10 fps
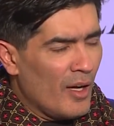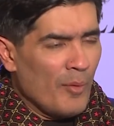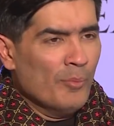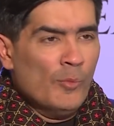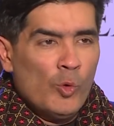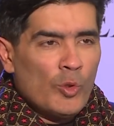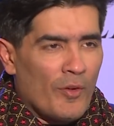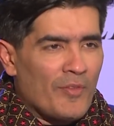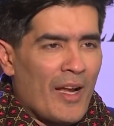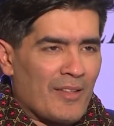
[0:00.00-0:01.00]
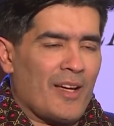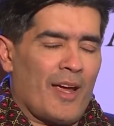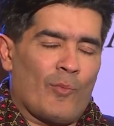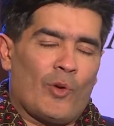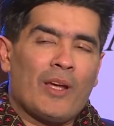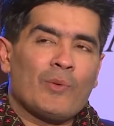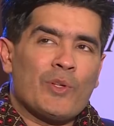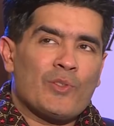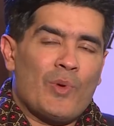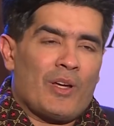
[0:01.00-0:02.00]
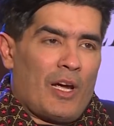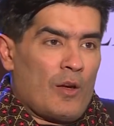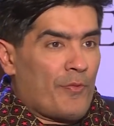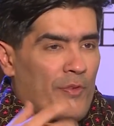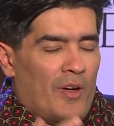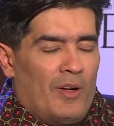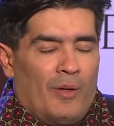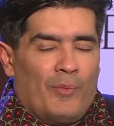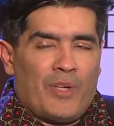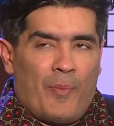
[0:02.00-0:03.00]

uh, mood of that time, right? Which we kind of uh, yeah.